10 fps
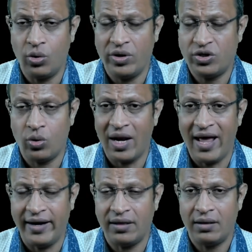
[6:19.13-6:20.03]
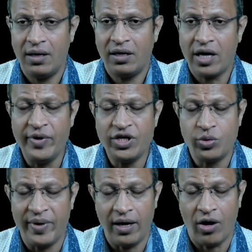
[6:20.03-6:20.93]
and so client coming to
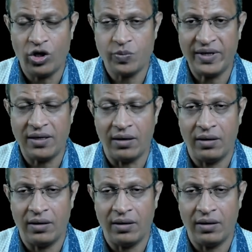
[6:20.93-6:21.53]
my hospital.